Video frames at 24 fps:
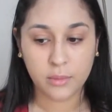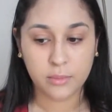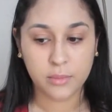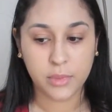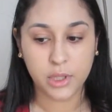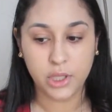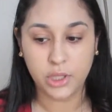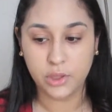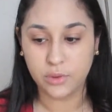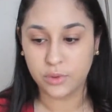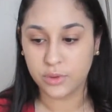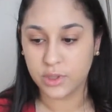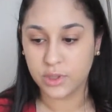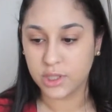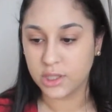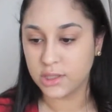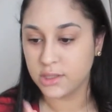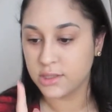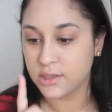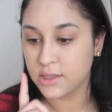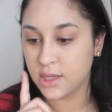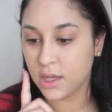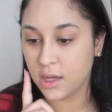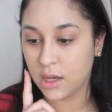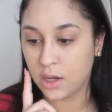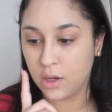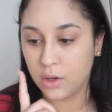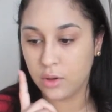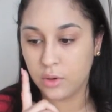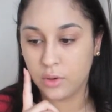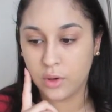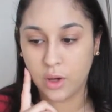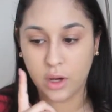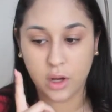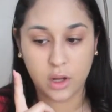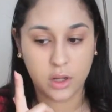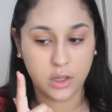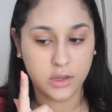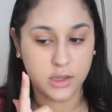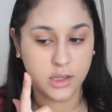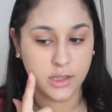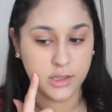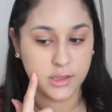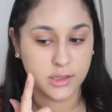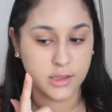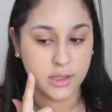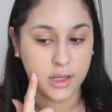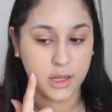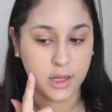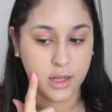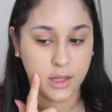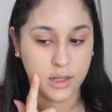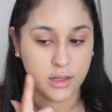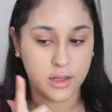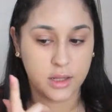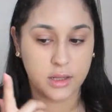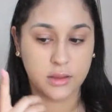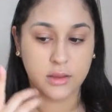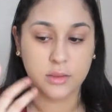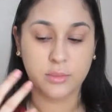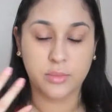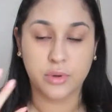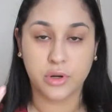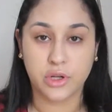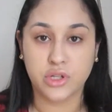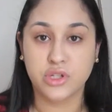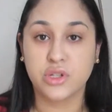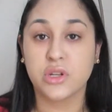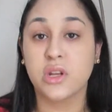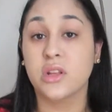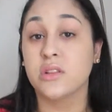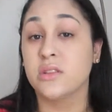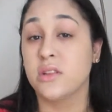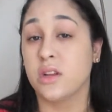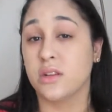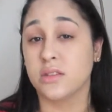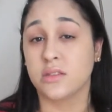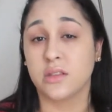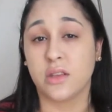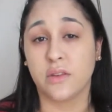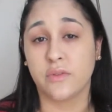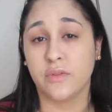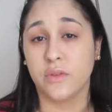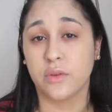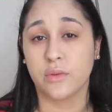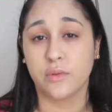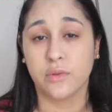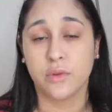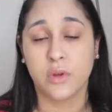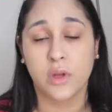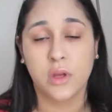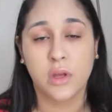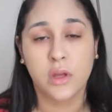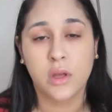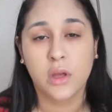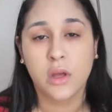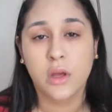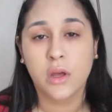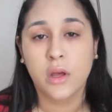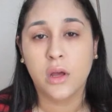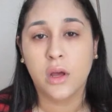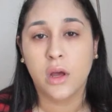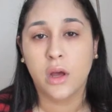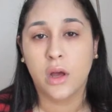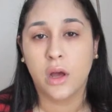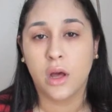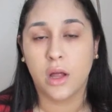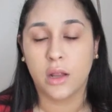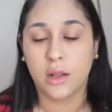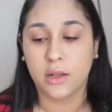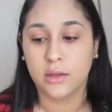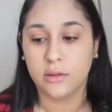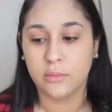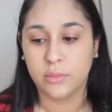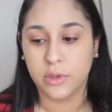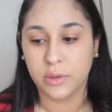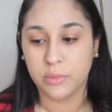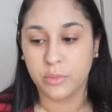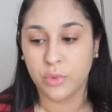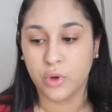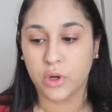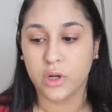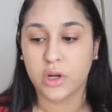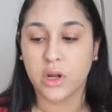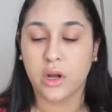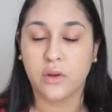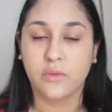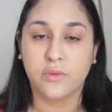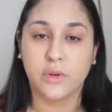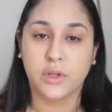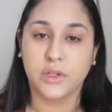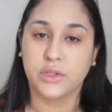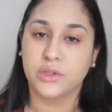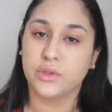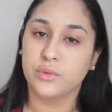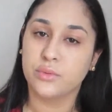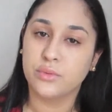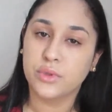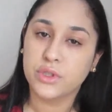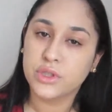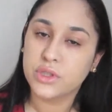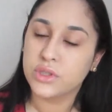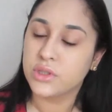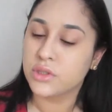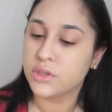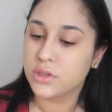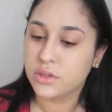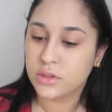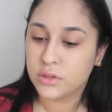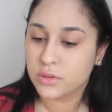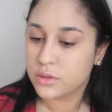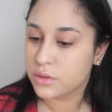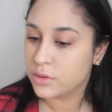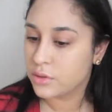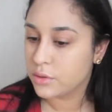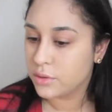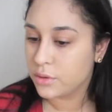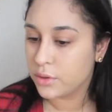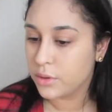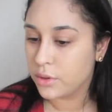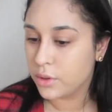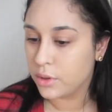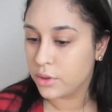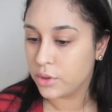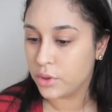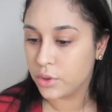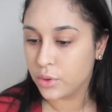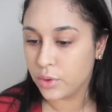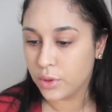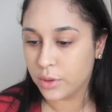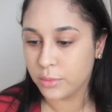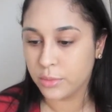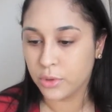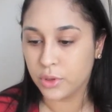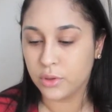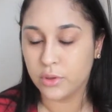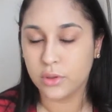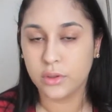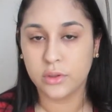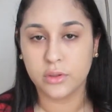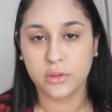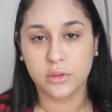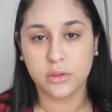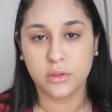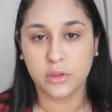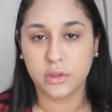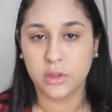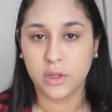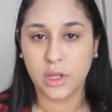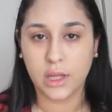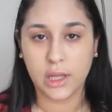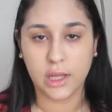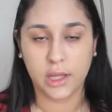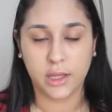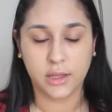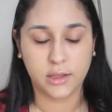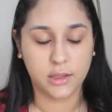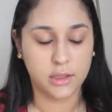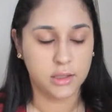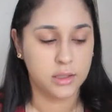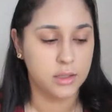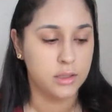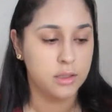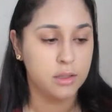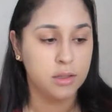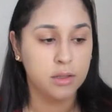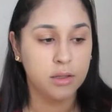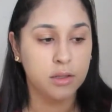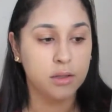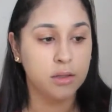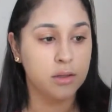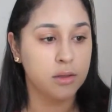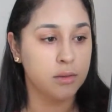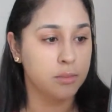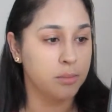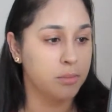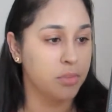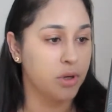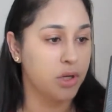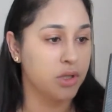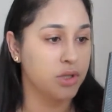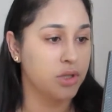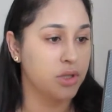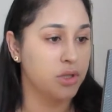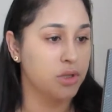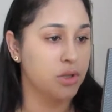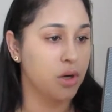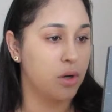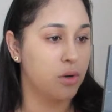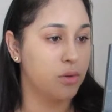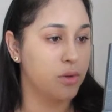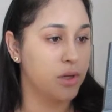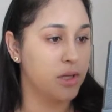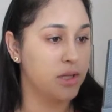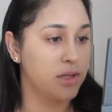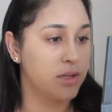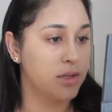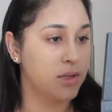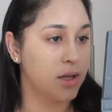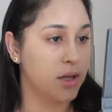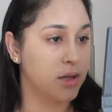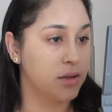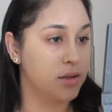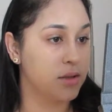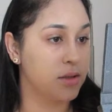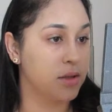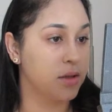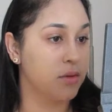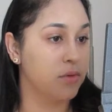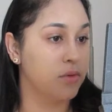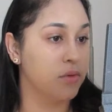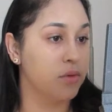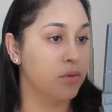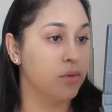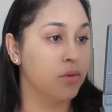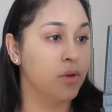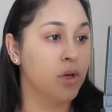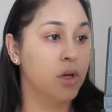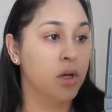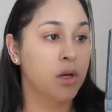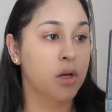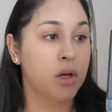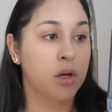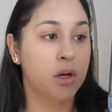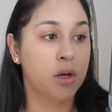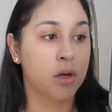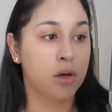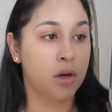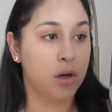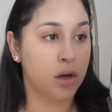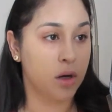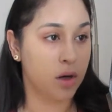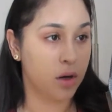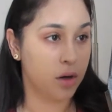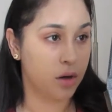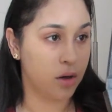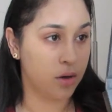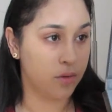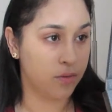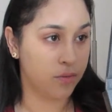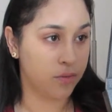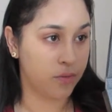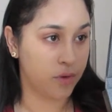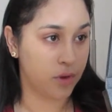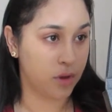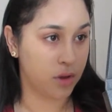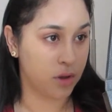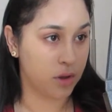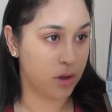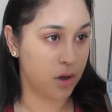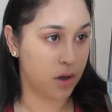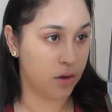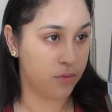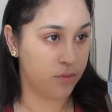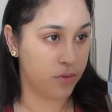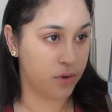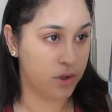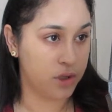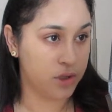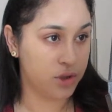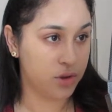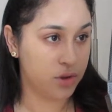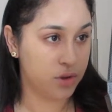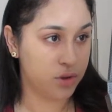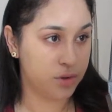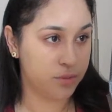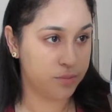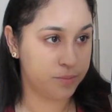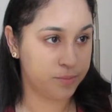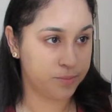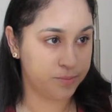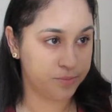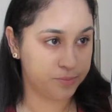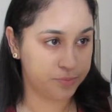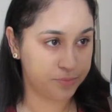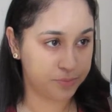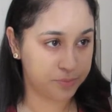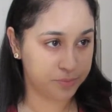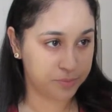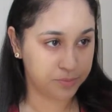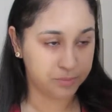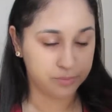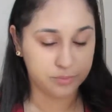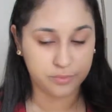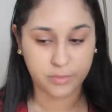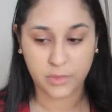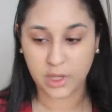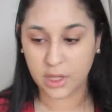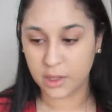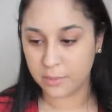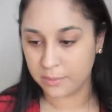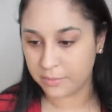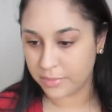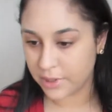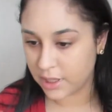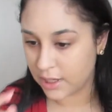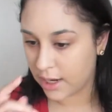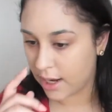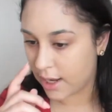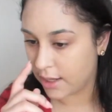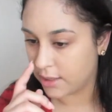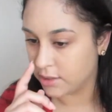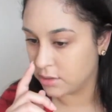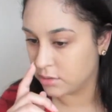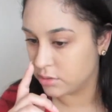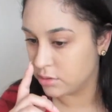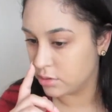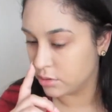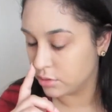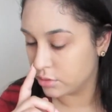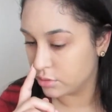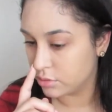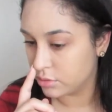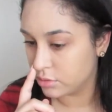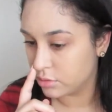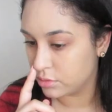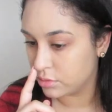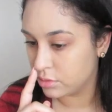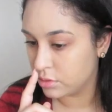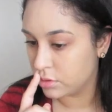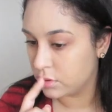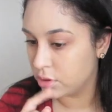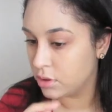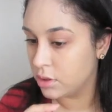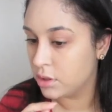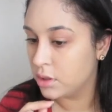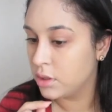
but you can tell on this side that the brush does give you a little bit more coverage, which is normal. Brushes always tend to give you a fuller coverage, but I do